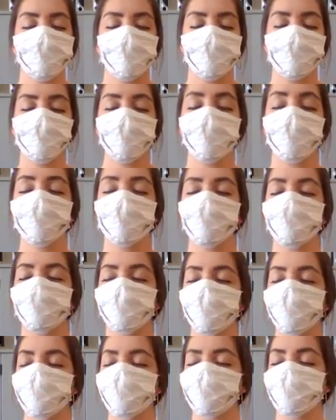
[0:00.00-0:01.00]
Maybe you even
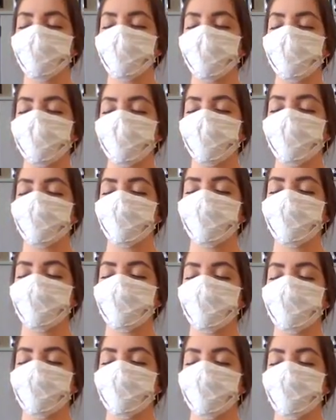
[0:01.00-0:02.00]
place your hand
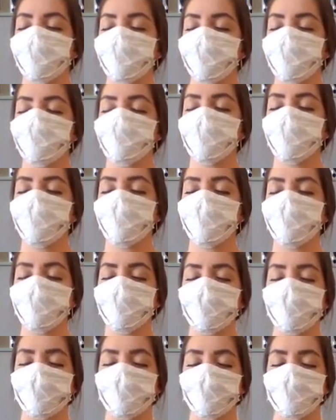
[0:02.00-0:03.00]
just beneath
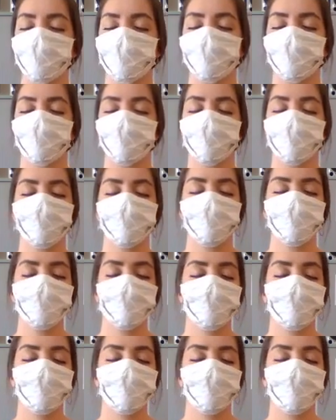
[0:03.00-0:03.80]
the belly button,